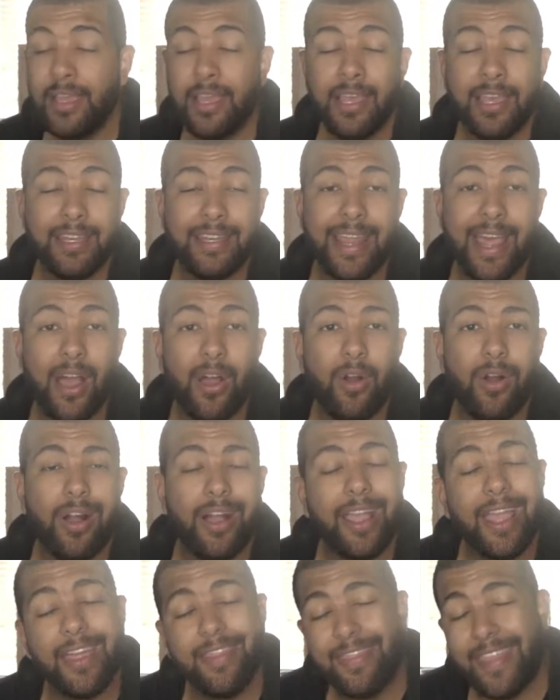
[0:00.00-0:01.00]
Now,
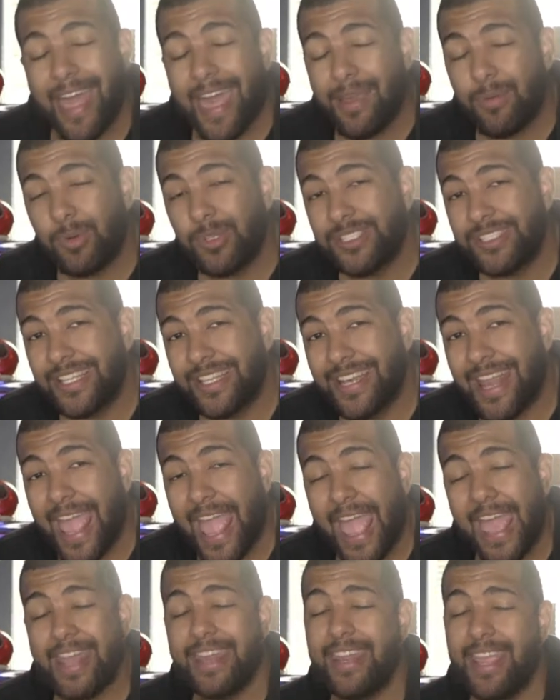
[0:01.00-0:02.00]
again, that was an
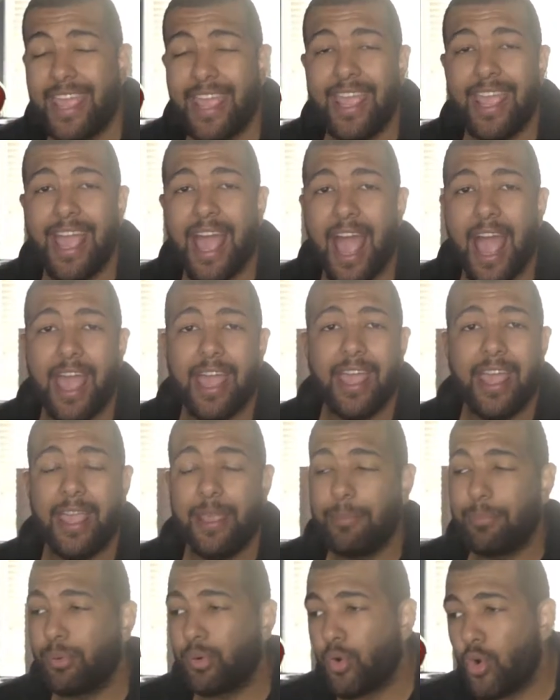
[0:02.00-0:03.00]

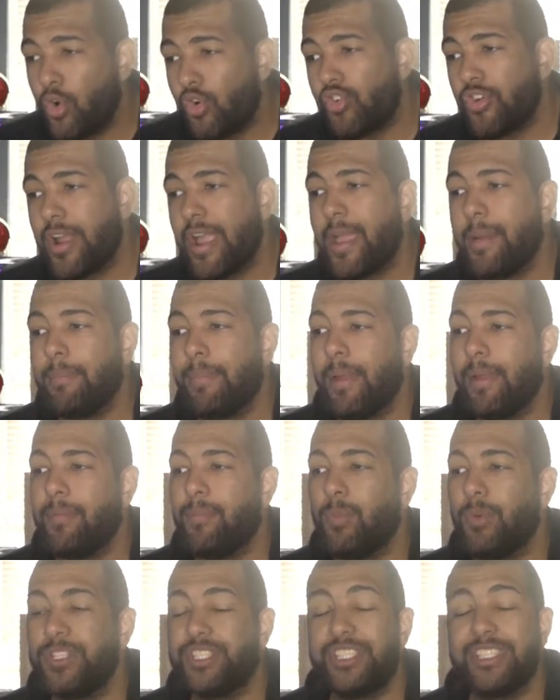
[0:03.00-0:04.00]
NAIA program,
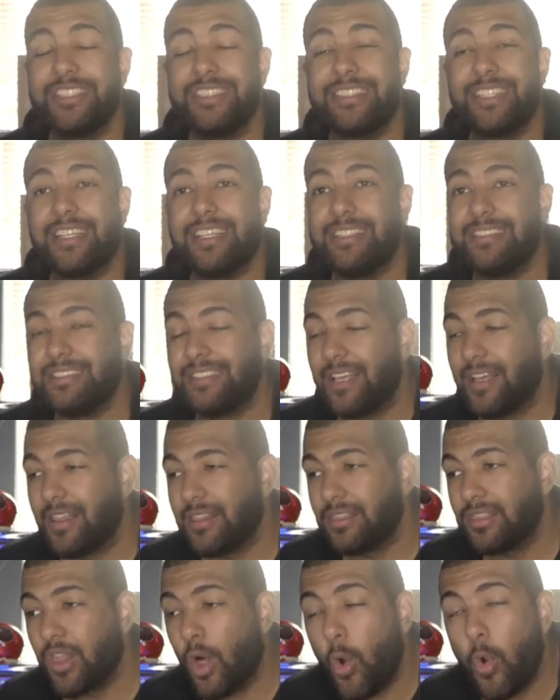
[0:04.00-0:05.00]
which is
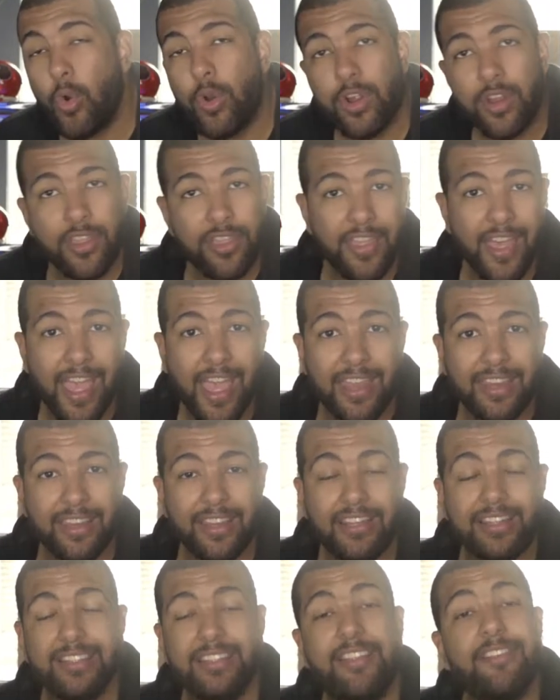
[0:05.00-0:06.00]
lower than
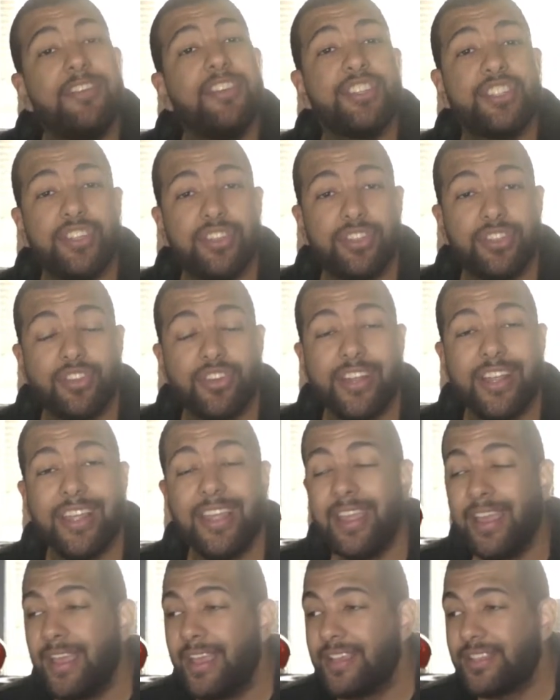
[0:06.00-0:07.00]
Division III.
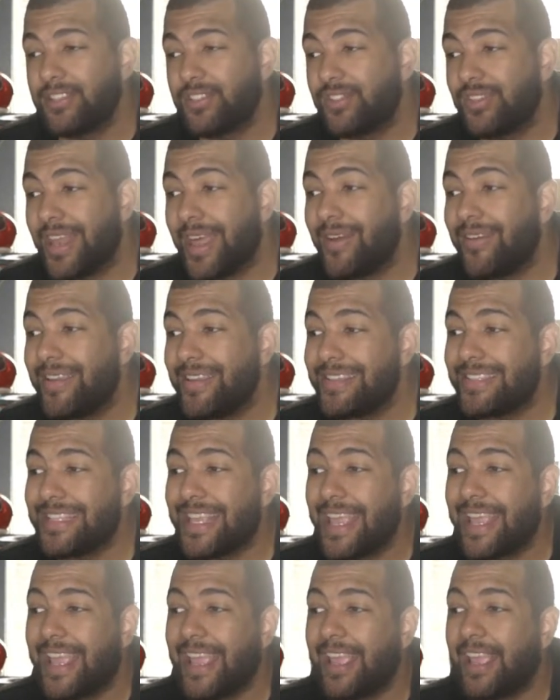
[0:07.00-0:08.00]
So now he is
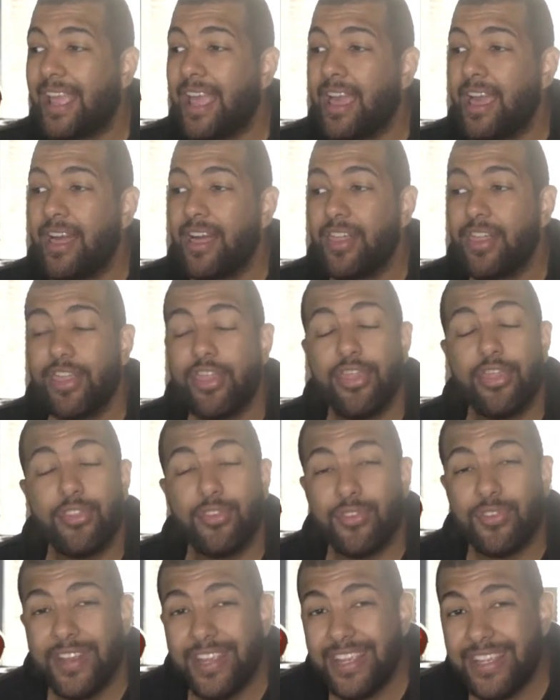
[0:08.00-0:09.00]
taking
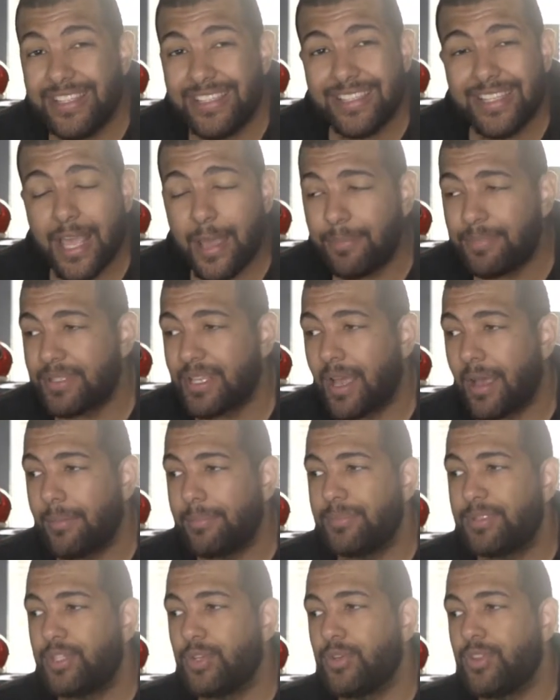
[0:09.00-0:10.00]
three steps
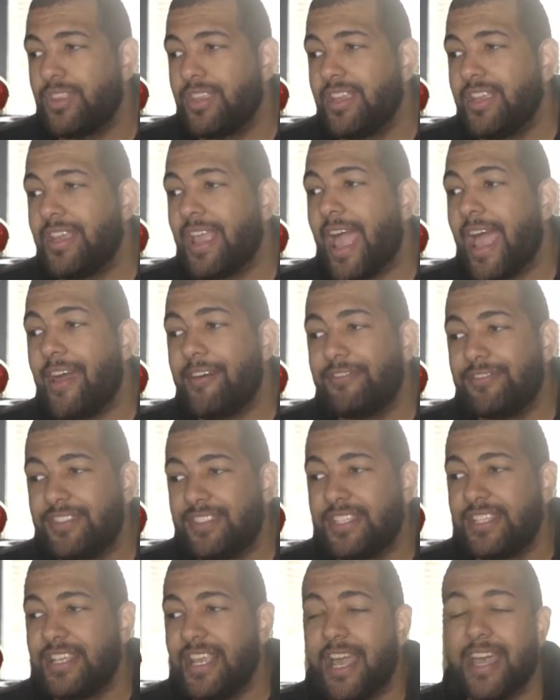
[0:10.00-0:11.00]
up to the
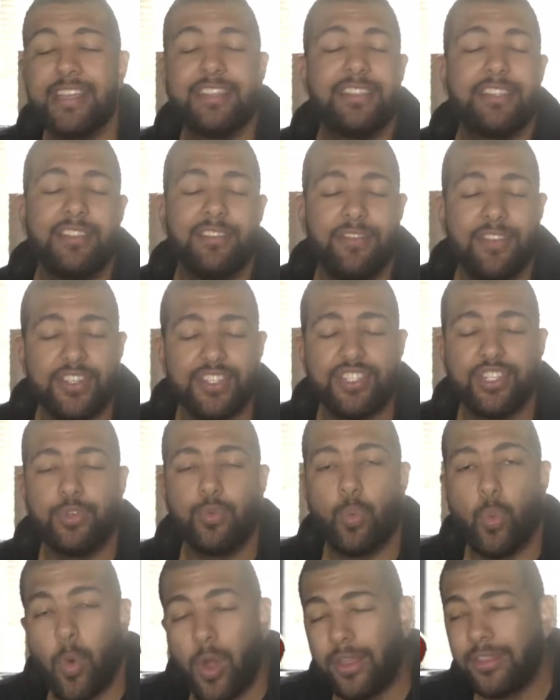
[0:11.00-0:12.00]
FCS
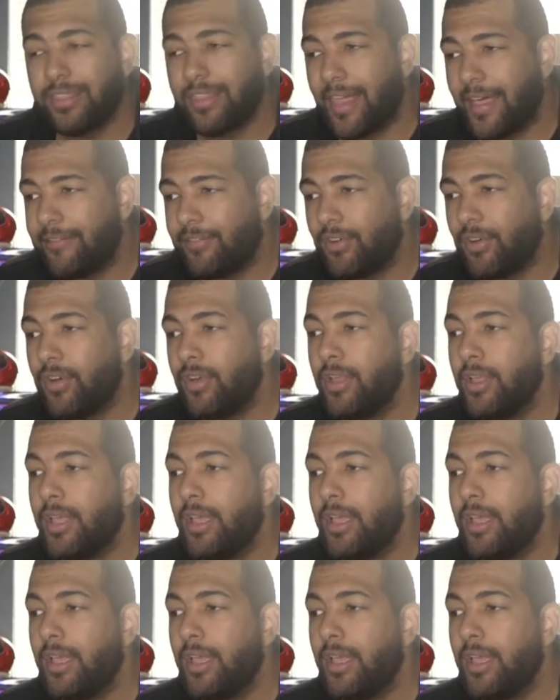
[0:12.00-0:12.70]
Division I level.